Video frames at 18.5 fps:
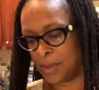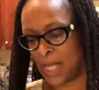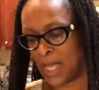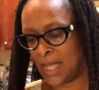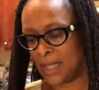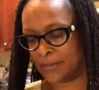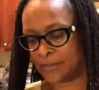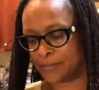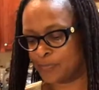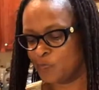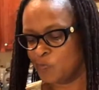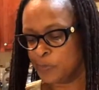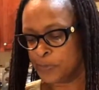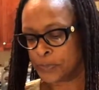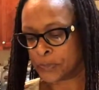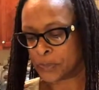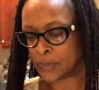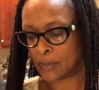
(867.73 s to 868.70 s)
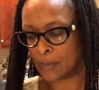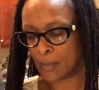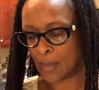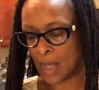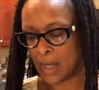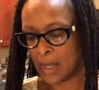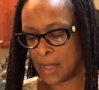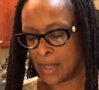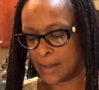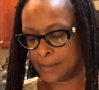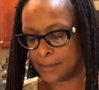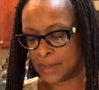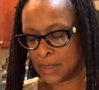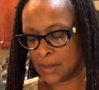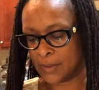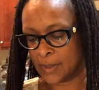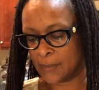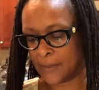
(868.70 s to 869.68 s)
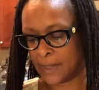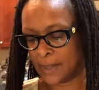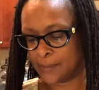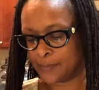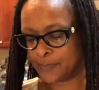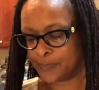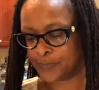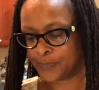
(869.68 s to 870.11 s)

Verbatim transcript: live. Um, so anyway,